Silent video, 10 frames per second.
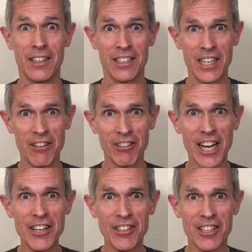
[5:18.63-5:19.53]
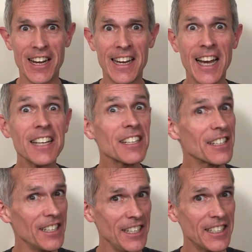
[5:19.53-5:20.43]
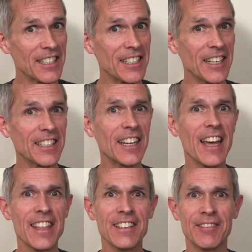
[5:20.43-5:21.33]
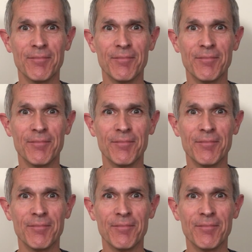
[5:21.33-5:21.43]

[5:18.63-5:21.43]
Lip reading: Secret agents like us need to stick together.